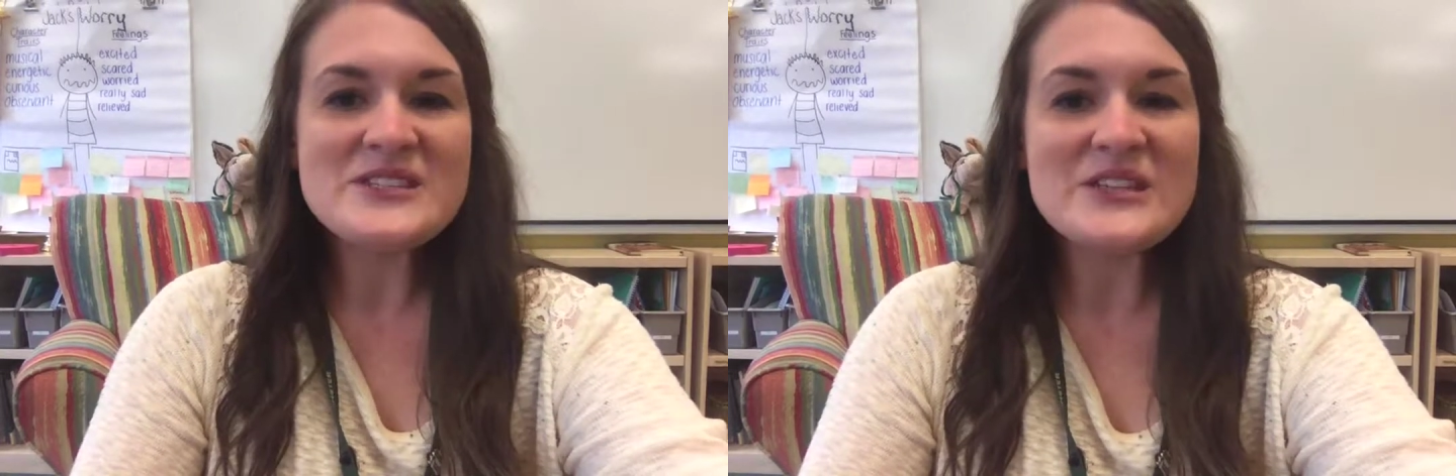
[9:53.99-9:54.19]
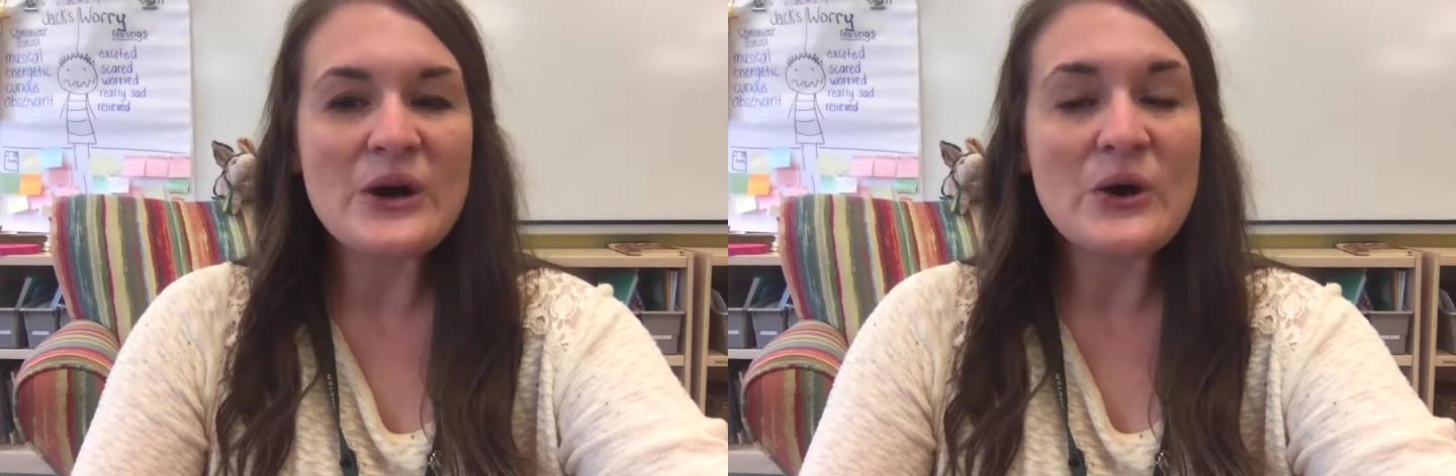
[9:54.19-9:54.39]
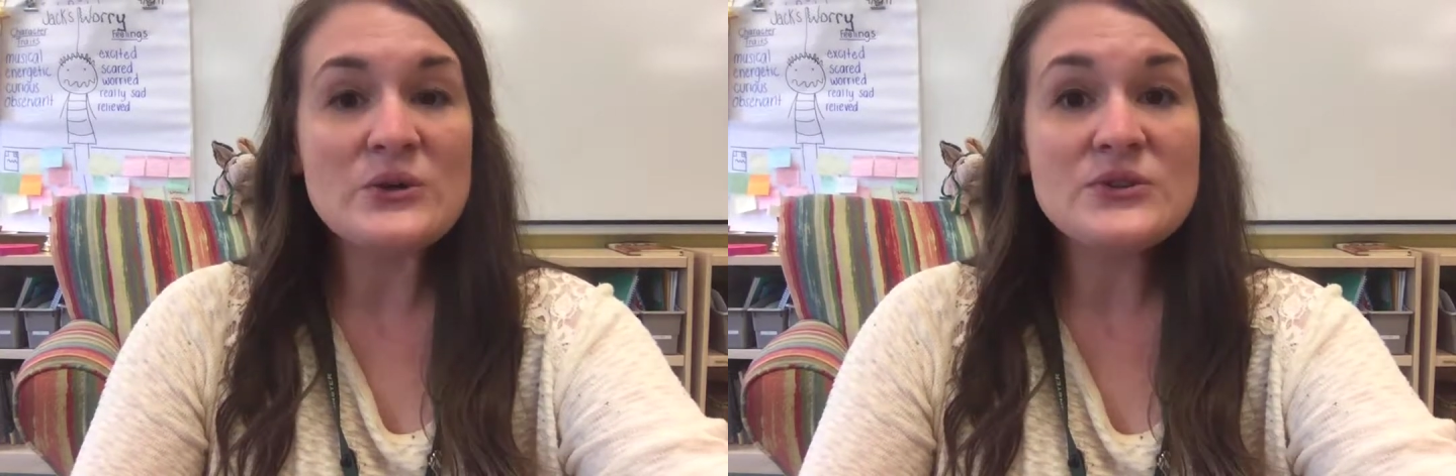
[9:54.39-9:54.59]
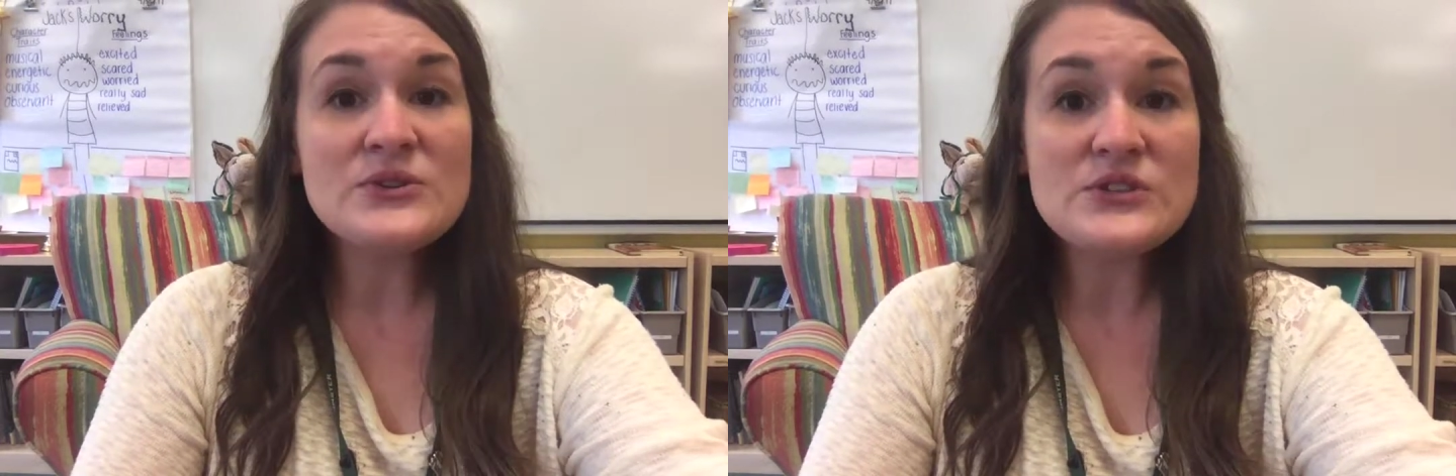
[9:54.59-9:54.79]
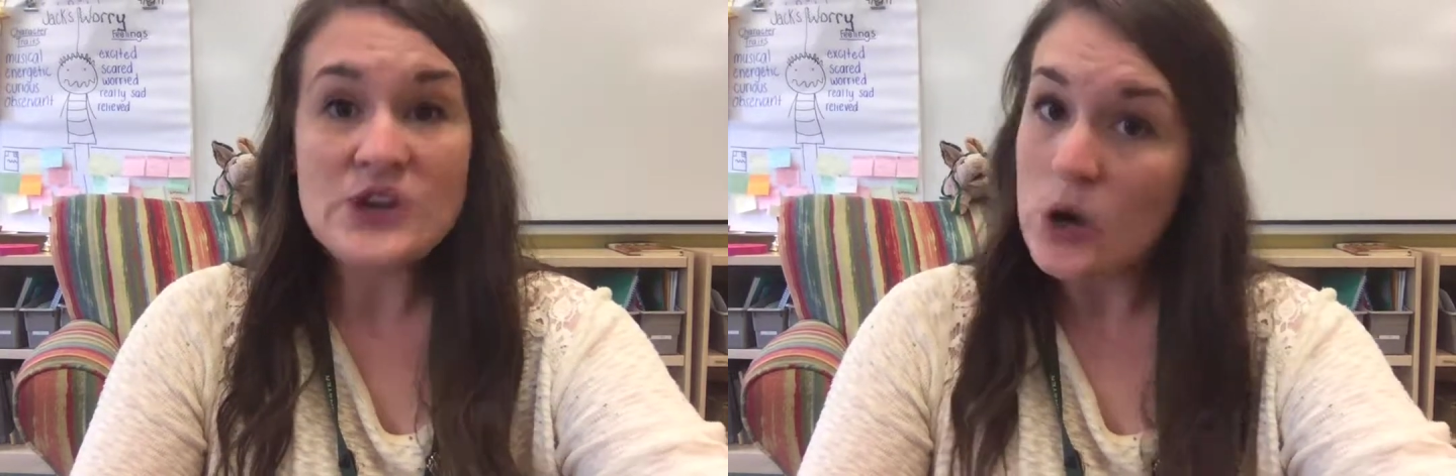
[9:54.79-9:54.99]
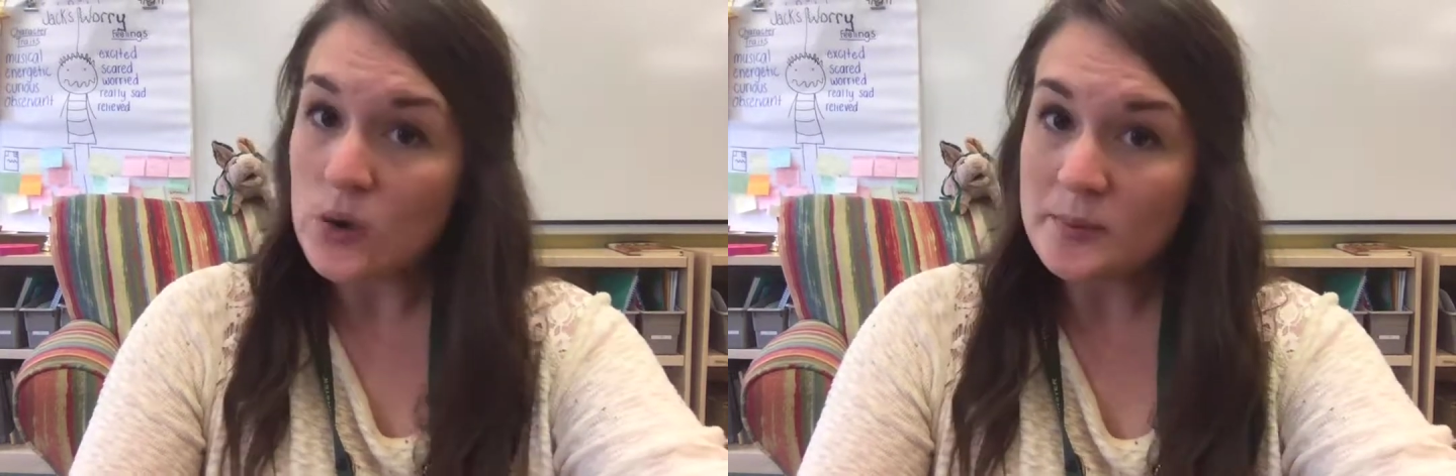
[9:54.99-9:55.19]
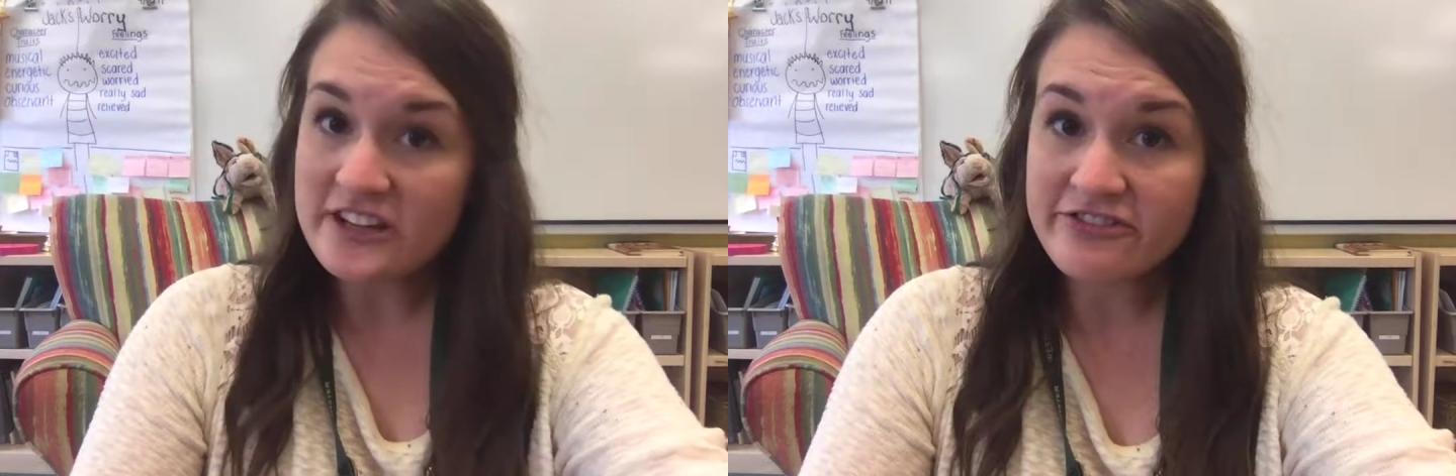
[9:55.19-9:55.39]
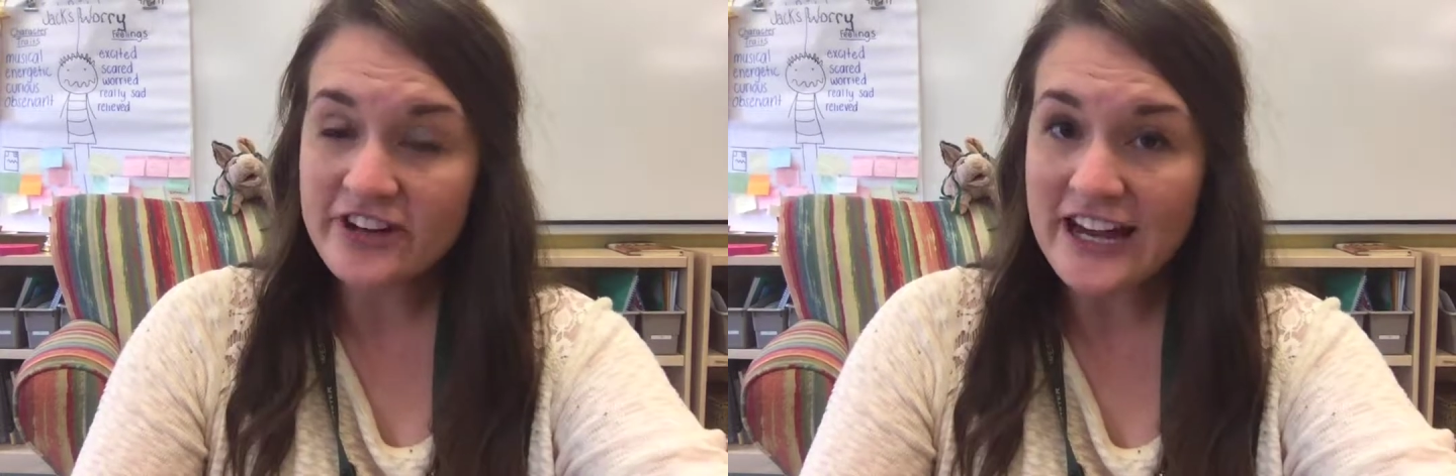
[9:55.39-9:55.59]
So don't be
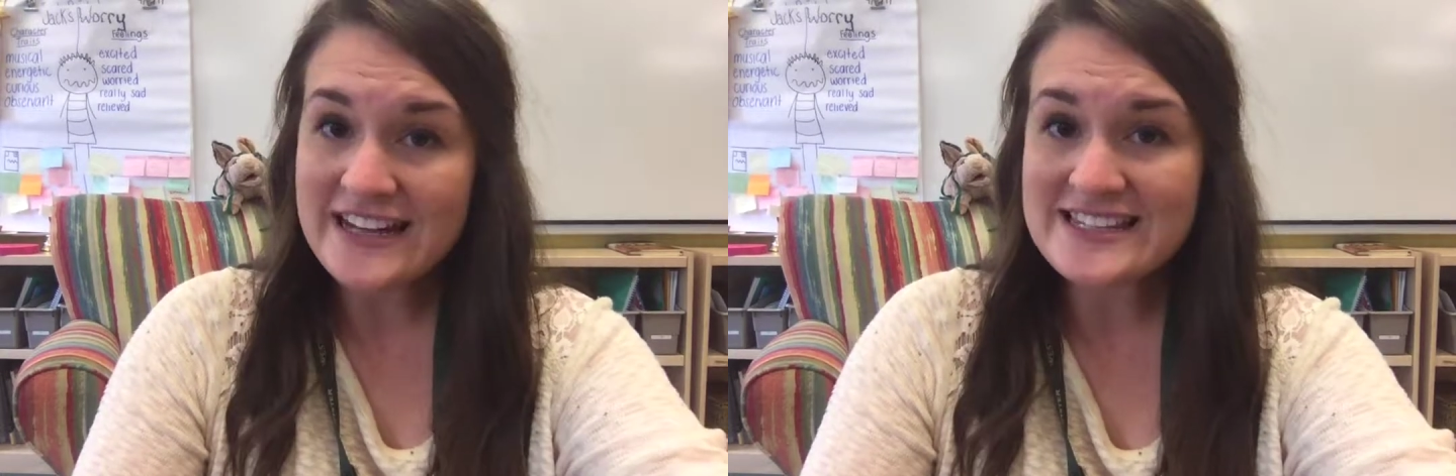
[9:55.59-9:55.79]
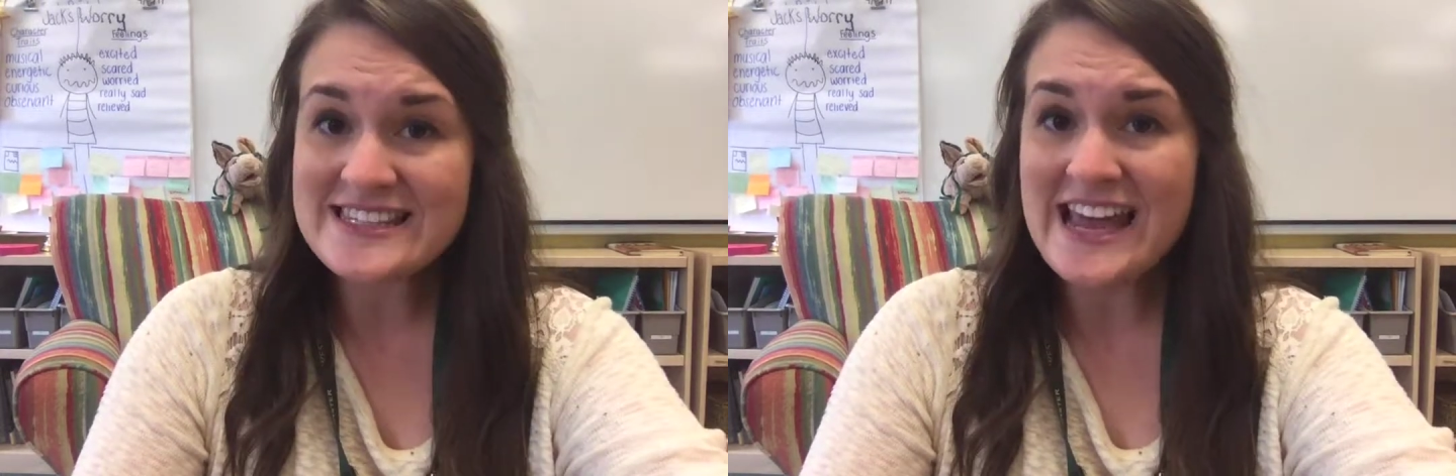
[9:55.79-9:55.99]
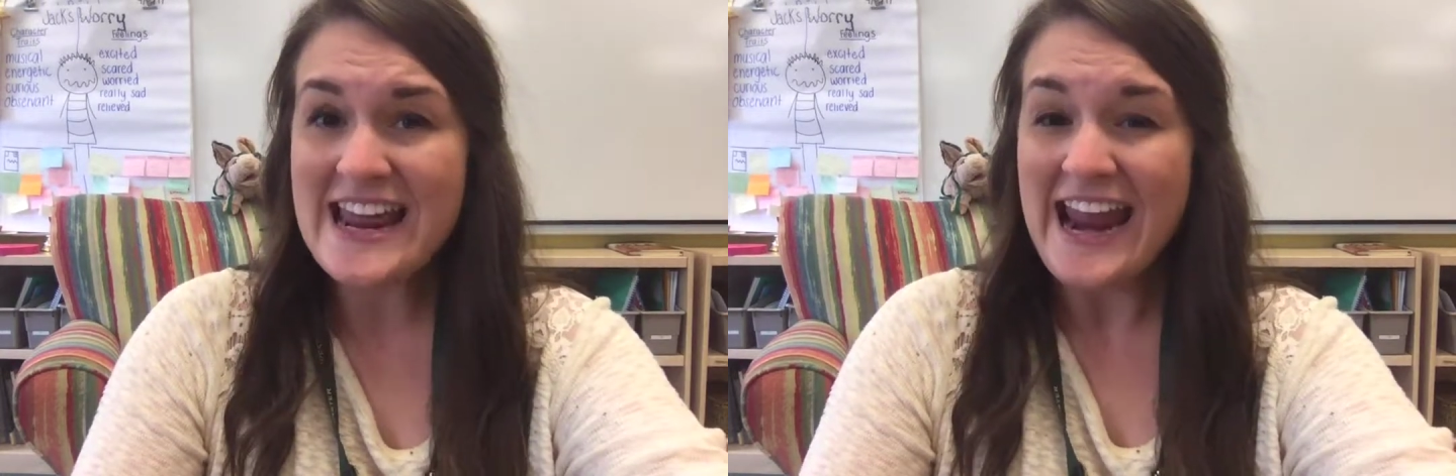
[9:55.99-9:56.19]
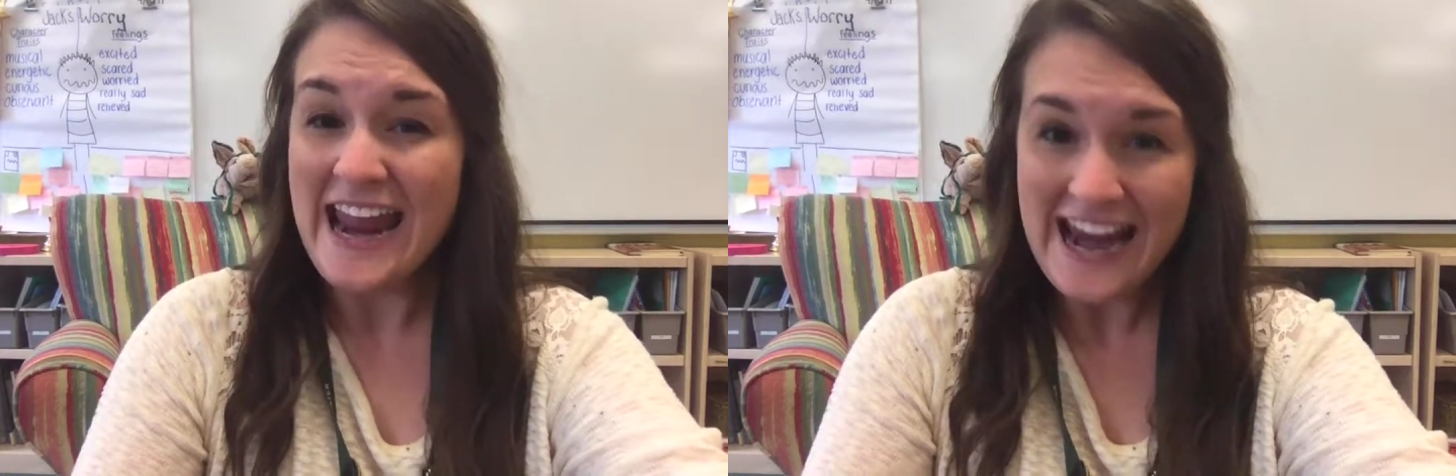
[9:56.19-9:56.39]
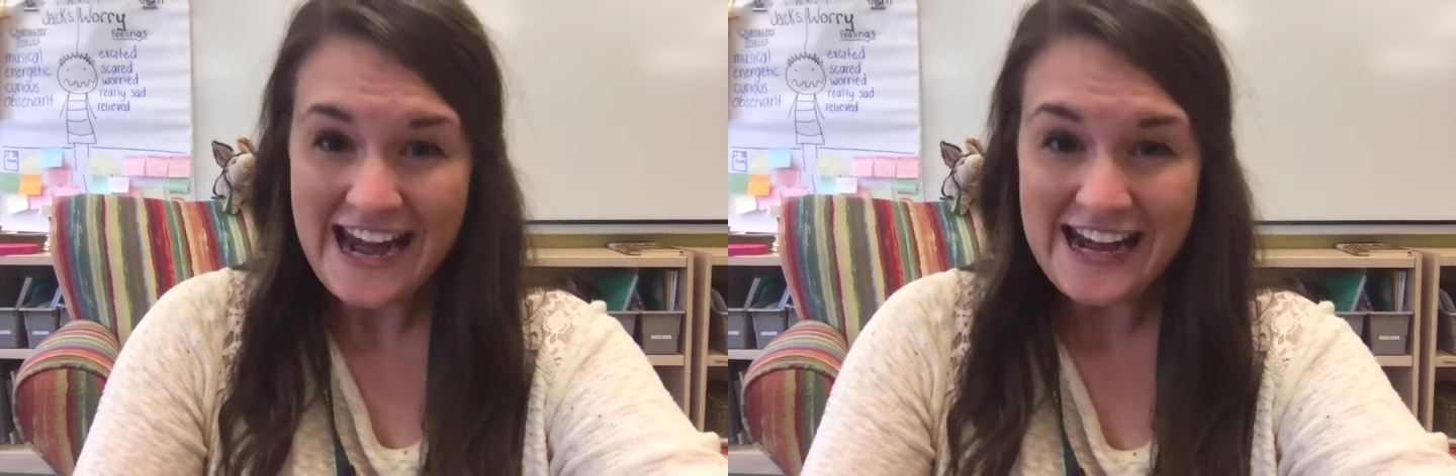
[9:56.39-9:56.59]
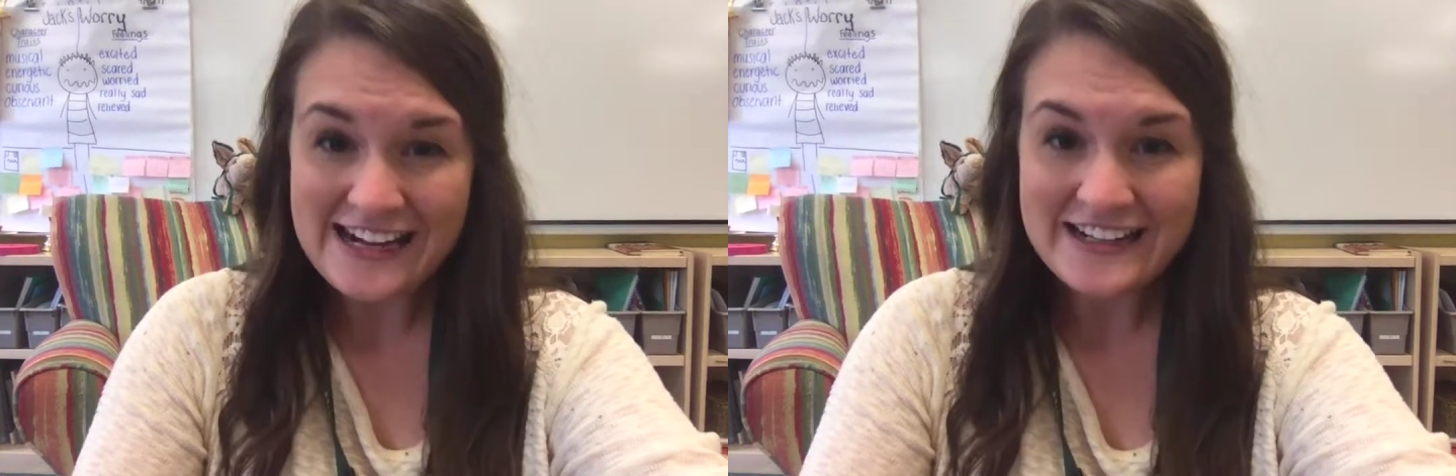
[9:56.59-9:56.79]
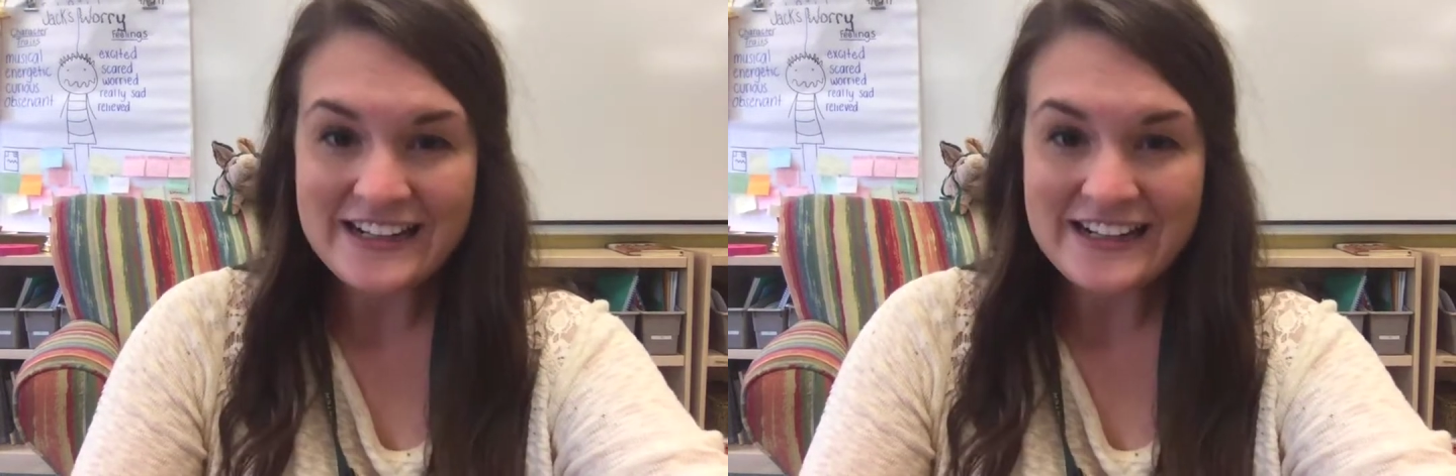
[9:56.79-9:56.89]
afraid to say, hey,